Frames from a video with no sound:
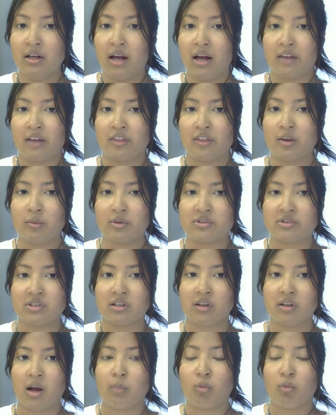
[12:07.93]
I think we'll see
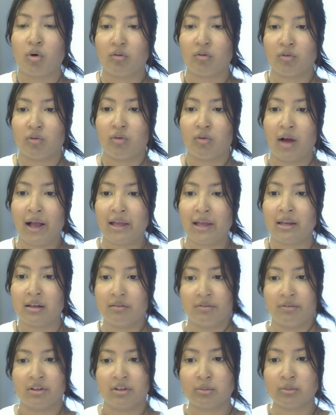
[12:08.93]
a lot more variety
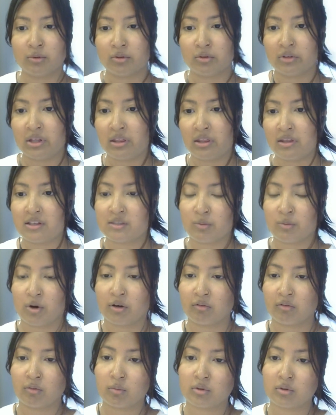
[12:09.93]
available in this
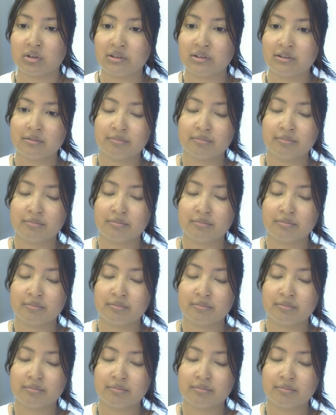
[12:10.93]
part of the world.